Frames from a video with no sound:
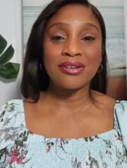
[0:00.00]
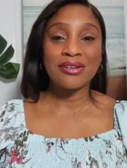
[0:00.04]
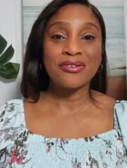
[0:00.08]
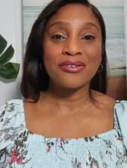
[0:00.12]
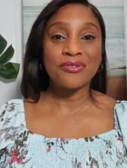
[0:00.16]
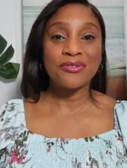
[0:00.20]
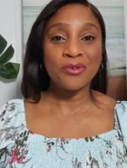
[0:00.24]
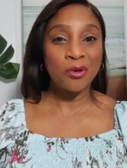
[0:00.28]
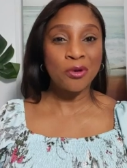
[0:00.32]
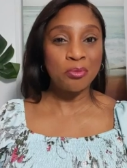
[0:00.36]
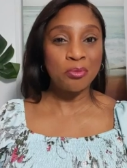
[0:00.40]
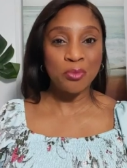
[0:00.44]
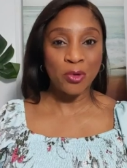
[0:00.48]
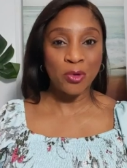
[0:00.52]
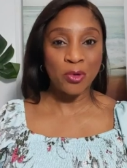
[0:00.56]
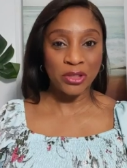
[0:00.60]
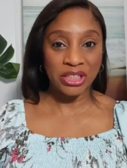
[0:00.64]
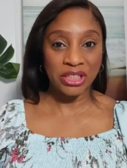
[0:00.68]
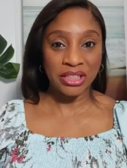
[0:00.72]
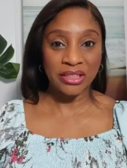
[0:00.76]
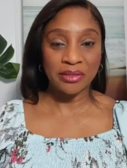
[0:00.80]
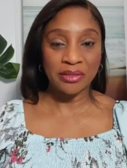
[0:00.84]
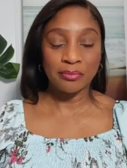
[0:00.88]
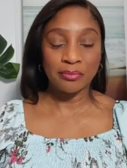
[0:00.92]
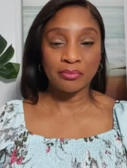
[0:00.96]
Not
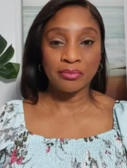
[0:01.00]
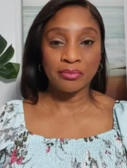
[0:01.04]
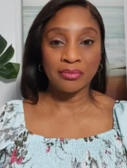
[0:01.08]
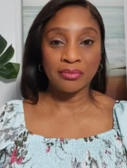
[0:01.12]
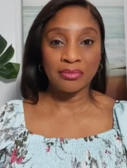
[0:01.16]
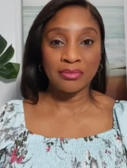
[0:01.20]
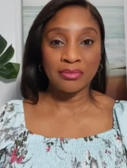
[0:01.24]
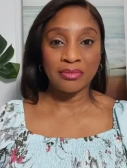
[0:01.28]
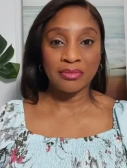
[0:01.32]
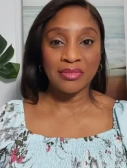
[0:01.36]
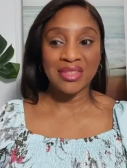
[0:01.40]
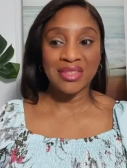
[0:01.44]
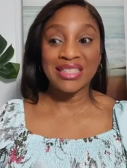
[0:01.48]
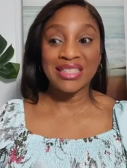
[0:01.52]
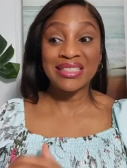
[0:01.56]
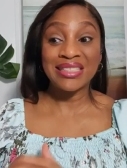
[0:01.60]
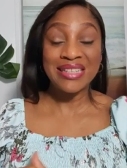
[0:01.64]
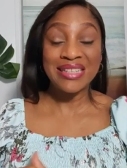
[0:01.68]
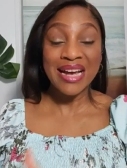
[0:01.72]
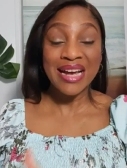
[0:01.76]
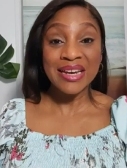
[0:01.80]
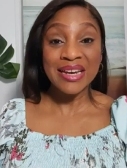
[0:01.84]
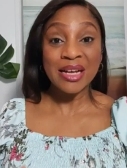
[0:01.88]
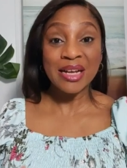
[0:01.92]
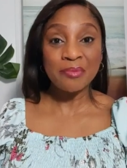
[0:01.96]
much. The
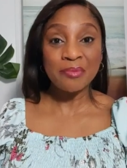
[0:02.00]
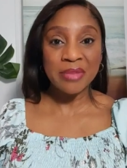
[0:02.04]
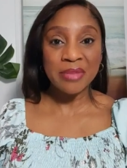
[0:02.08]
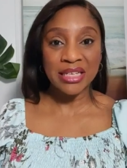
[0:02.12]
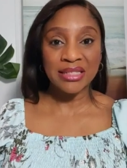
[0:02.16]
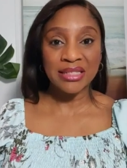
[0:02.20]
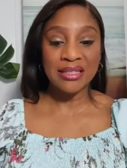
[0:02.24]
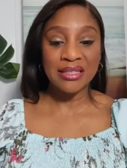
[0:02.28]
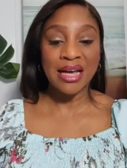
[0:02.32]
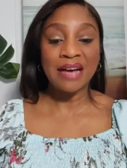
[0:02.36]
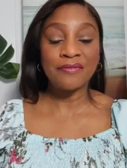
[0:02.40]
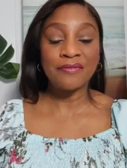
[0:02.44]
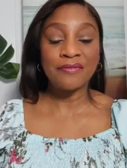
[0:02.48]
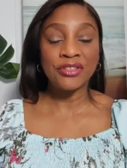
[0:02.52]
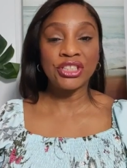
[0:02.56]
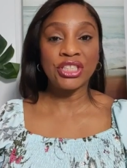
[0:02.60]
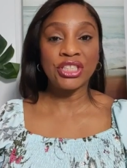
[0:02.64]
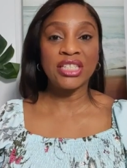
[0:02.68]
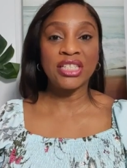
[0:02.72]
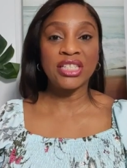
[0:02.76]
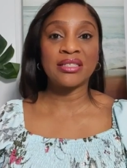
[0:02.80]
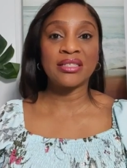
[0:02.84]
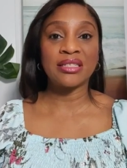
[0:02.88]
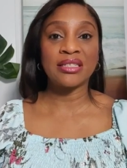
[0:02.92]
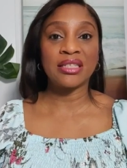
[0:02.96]
dynamics haven't
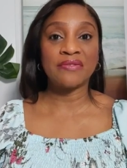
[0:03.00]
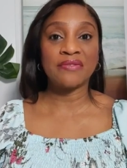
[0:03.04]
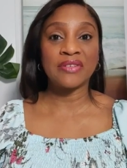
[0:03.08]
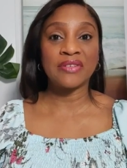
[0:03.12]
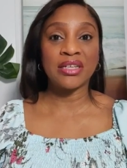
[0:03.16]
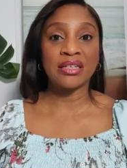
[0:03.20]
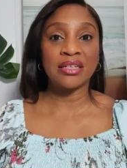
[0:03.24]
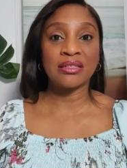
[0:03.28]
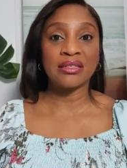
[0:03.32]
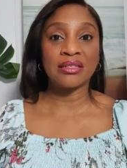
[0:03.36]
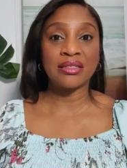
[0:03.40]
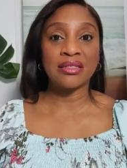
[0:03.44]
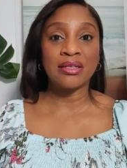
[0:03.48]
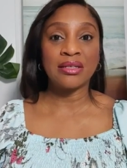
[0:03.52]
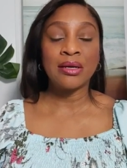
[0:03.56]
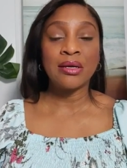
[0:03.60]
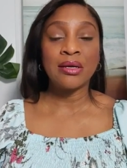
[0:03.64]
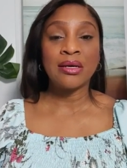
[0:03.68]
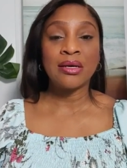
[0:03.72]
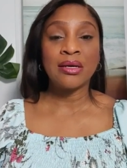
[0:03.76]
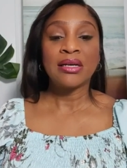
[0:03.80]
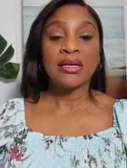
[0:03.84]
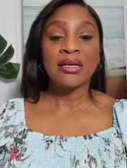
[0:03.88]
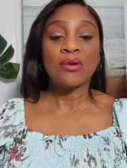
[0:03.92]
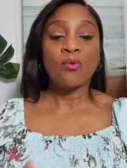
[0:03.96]
changed significantly.
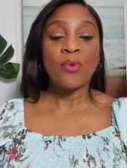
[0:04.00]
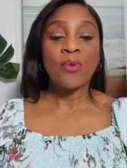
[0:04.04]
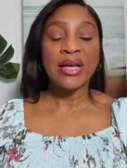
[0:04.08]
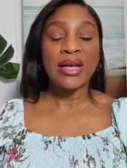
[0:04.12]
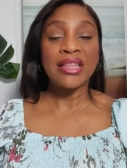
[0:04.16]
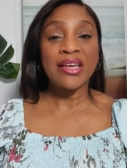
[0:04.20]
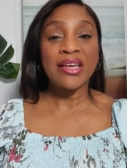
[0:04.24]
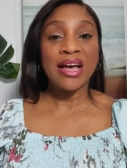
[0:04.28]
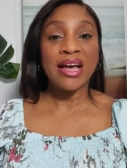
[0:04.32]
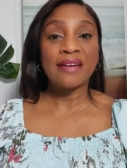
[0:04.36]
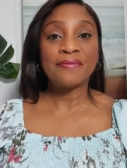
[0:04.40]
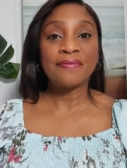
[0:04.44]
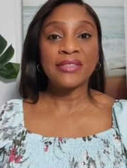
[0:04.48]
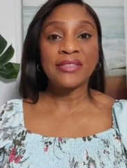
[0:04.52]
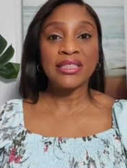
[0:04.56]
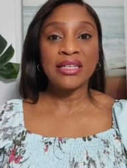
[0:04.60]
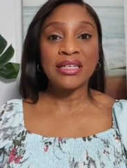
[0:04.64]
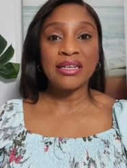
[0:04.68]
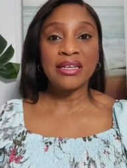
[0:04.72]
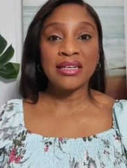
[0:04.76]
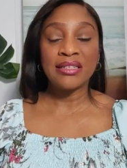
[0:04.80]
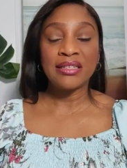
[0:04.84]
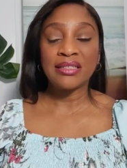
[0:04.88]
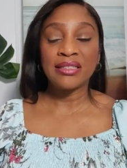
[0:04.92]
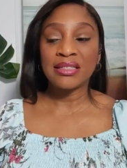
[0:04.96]
When they have
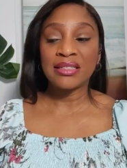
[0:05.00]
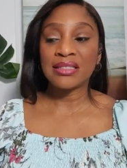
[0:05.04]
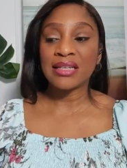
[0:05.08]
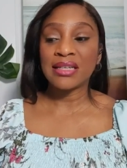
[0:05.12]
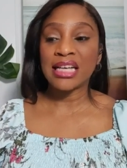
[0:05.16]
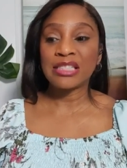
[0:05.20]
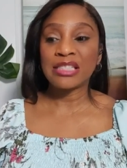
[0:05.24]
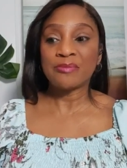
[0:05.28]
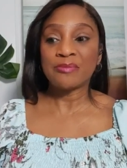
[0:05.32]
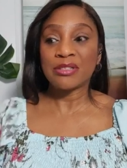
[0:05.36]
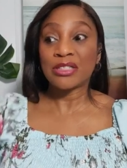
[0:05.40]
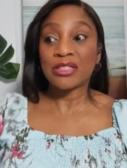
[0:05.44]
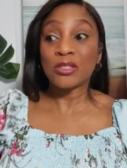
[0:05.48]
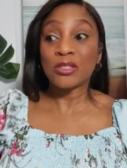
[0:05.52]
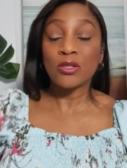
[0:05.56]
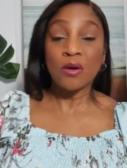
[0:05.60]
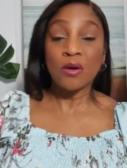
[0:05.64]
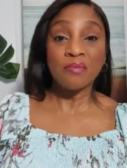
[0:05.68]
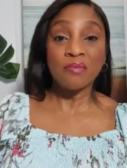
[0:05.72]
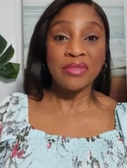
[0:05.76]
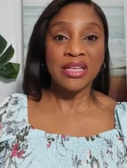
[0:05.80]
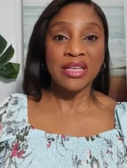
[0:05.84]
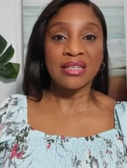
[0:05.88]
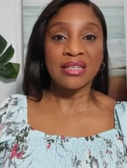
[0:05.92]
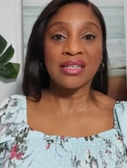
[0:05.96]
changed, it has been
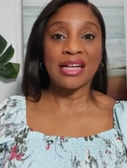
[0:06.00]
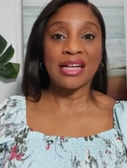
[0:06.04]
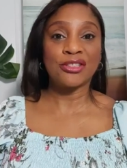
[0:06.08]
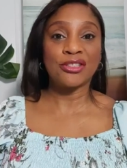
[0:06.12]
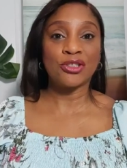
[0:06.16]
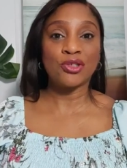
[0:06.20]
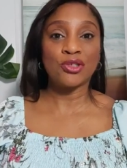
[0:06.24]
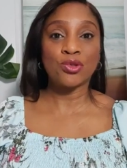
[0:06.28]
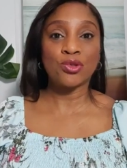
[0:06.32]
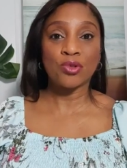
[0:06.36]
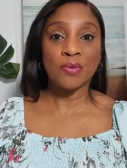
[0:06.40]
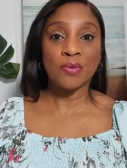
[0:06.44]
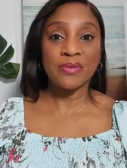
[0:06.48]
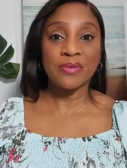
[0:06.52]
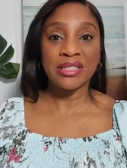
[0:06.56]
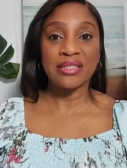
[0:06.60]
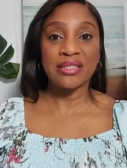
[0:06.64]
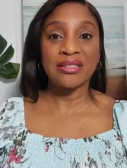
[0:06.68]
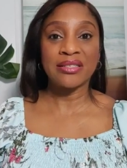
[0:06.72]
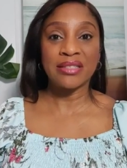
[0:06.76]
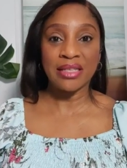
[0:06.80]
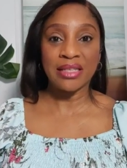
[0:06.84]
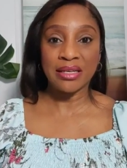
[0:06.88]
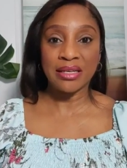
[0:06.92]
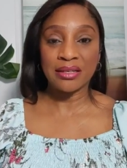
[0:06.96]
something that disrupted
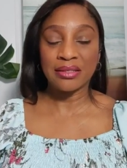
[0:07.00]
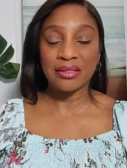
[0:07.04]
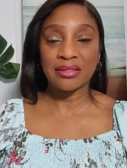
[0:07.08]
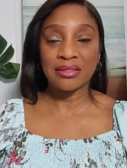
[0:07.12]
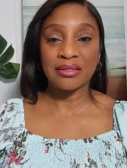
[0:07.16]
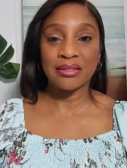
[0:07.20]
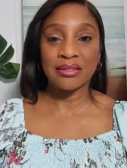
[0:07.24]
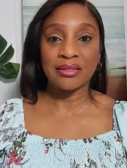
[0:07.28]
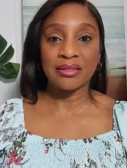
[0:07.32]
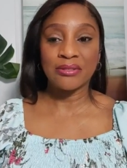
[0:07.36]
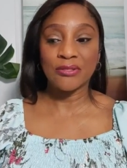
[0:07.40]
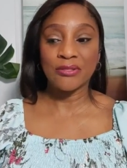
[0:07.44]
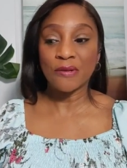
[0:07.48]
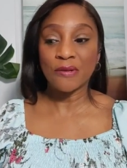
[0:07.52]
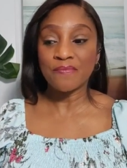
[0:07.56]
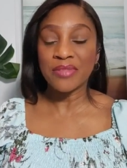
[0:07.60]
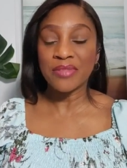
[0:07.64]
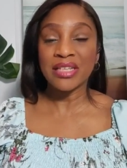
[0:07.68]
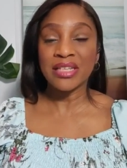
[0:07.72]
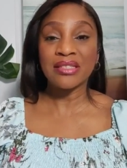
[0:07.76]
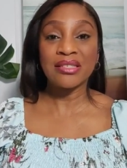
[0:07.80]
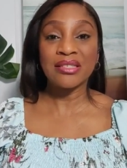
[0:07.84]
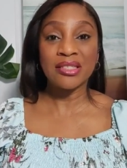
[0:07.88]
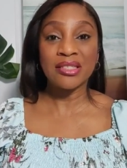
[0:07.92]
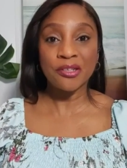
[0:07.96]
things,
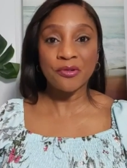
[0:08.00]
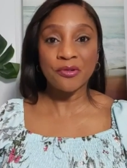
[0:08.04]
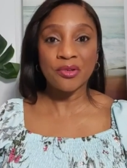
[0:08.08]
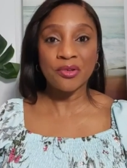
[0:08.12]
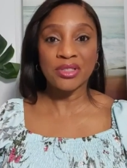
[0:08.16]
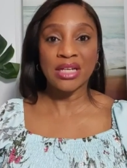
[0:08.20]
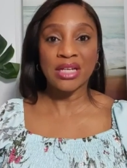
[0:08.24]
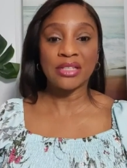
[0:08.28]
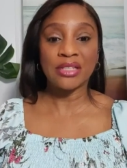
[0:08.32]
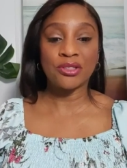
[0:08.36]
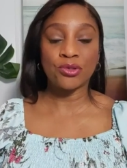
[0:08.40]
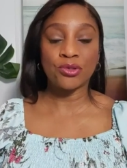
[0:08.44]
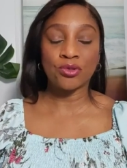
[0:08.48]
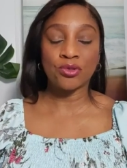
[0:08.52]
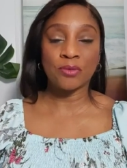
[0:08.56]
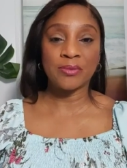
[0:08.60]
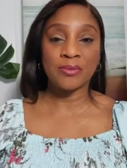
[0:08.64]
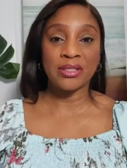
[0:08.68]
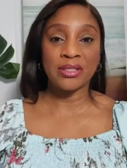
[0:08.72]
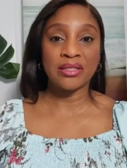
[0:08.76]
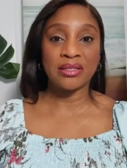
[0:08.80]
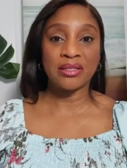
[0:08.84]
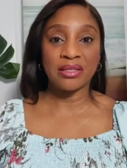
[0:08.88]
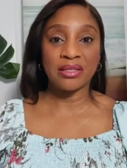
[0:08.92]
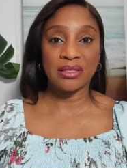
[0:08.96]
something serious that
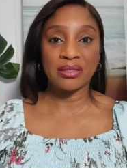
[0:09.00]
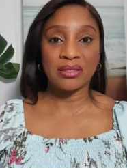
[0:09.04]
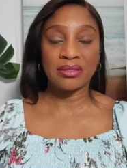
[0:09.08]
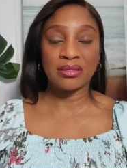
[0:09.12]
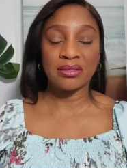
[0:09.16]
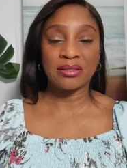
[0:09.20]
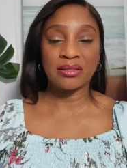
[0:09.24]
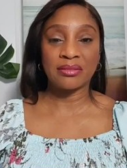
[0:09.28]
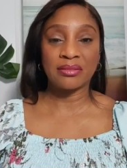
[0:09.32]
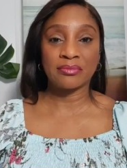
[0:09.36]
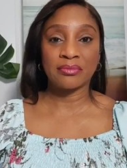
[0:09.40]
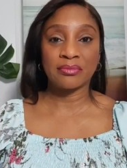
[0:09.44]
disrupted things.